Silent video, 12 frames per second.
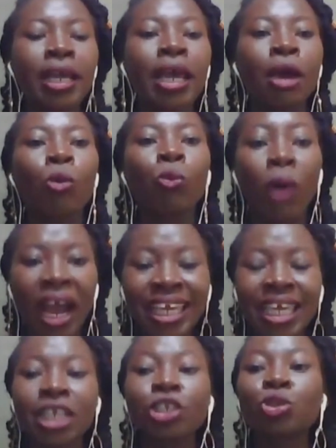working
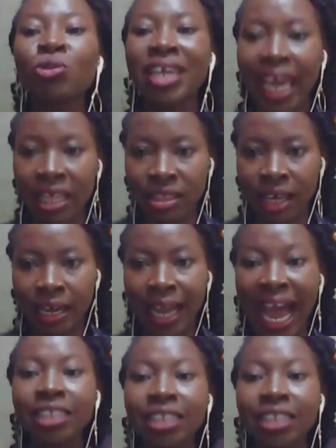together as a